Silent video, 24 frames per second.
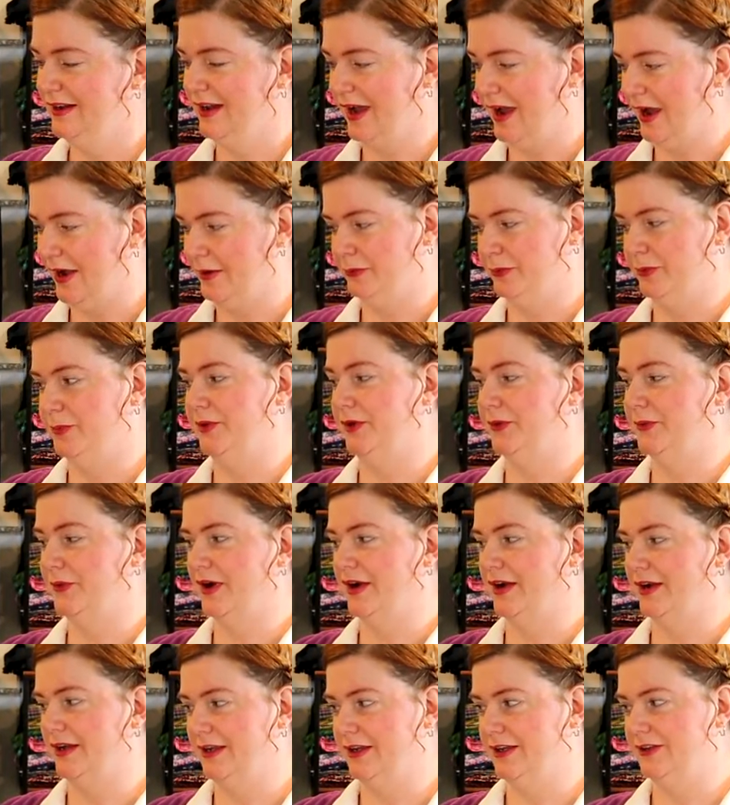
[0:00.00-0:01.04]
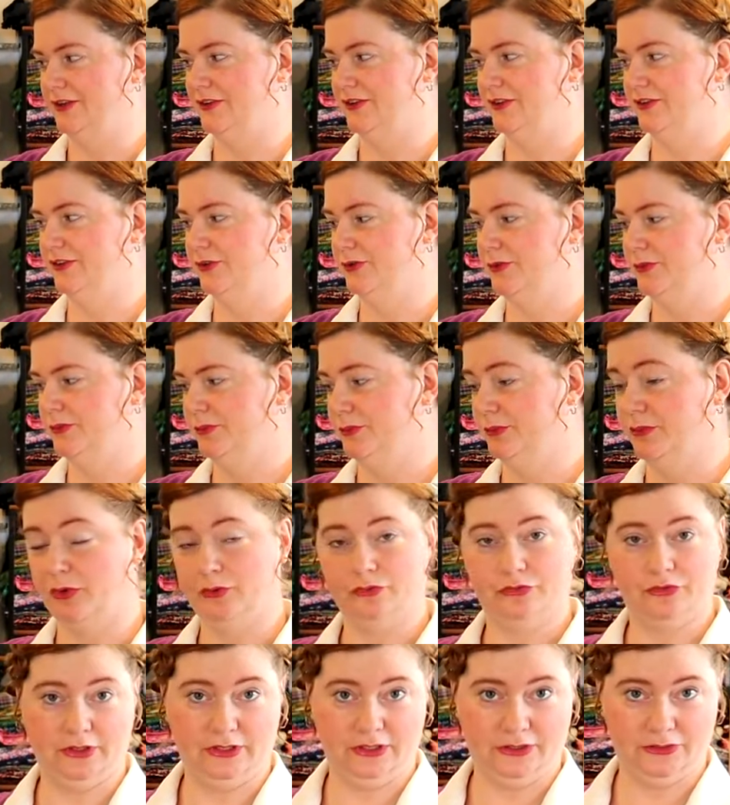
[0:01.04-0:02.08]
I will be wearing it
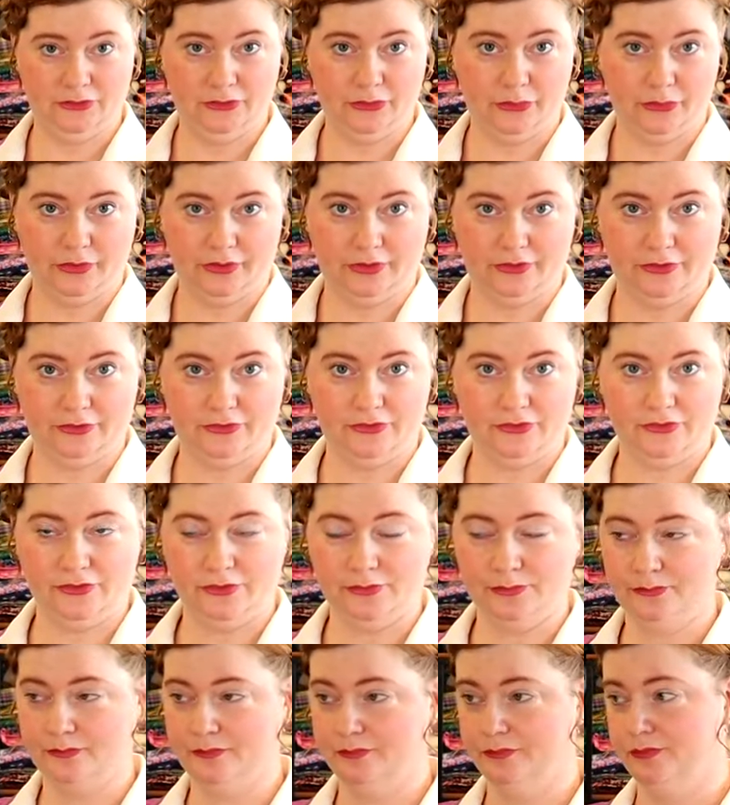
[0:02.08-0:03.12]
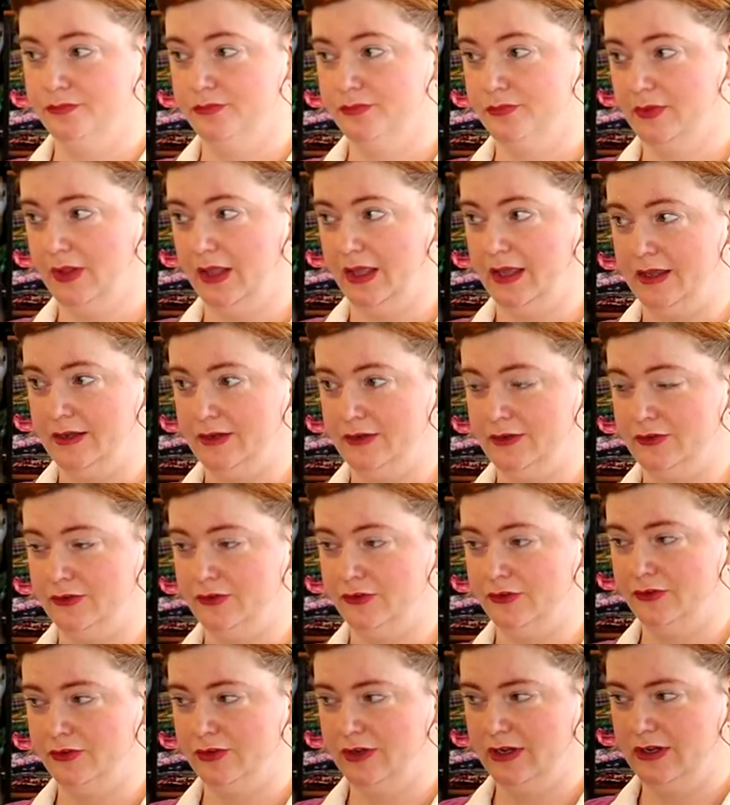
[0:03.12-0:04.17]
mostly indoors
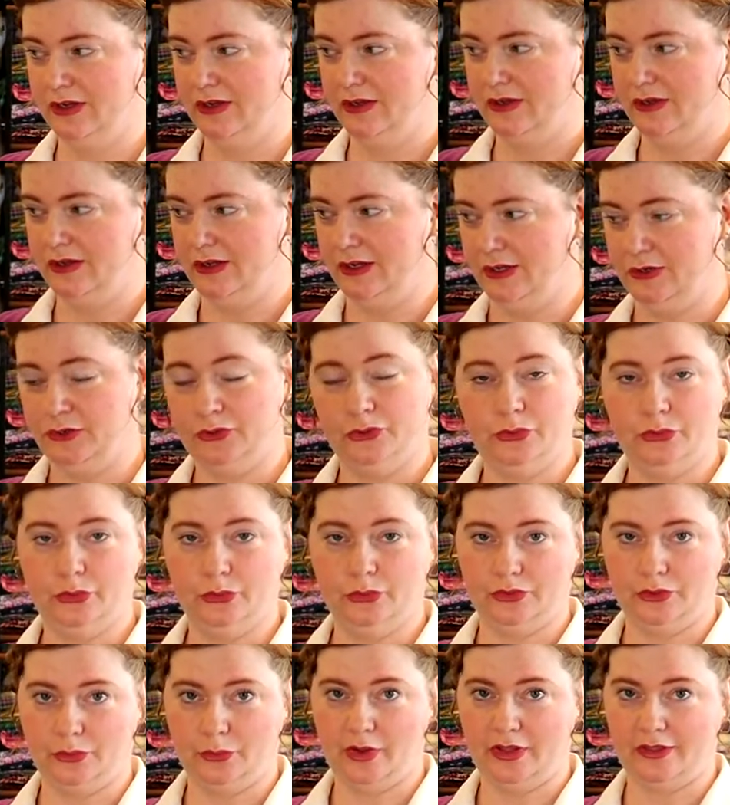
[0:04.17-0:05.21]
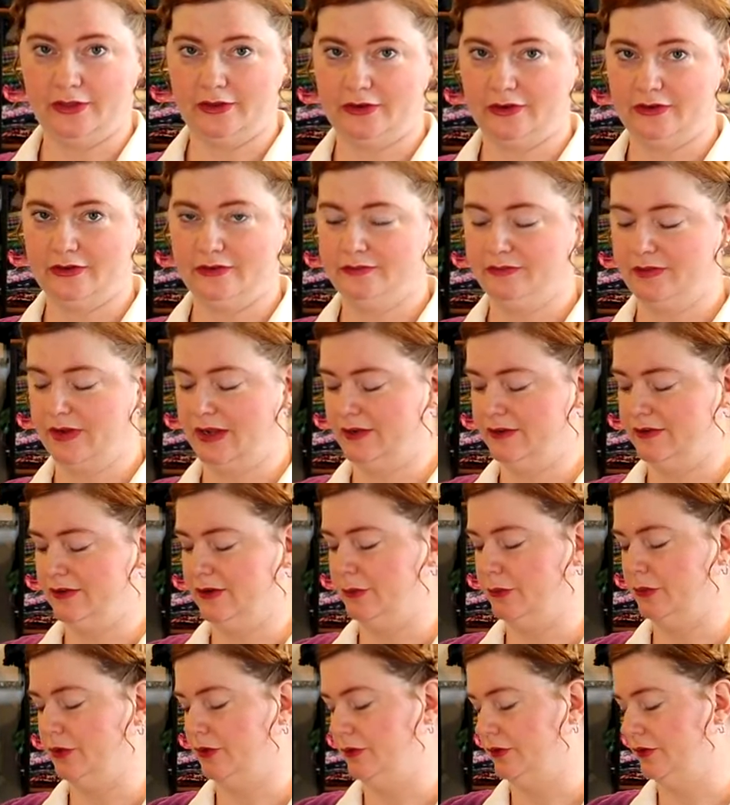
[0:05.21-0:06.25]
and in cooler weather, and
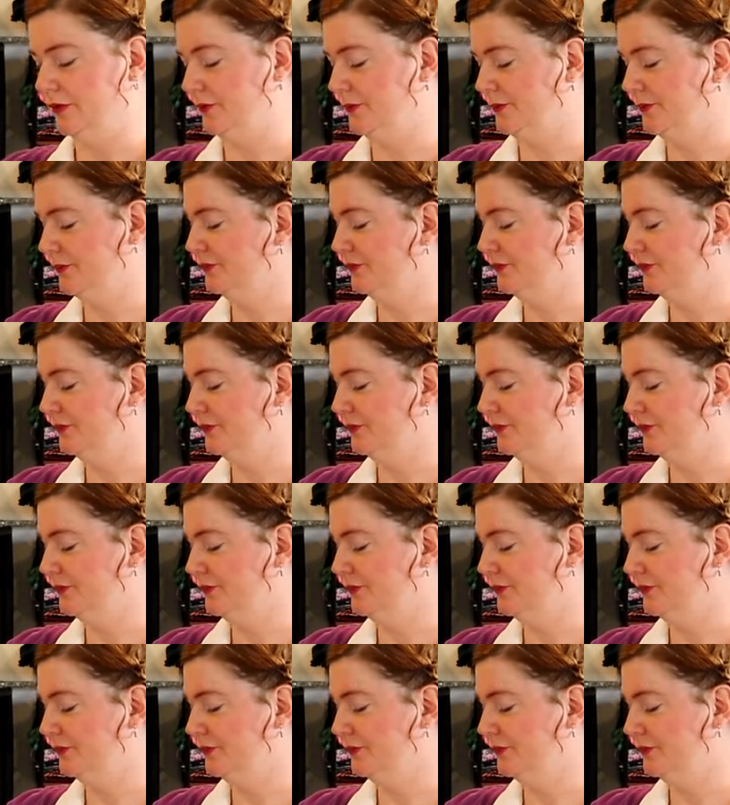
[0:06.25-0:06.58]
it will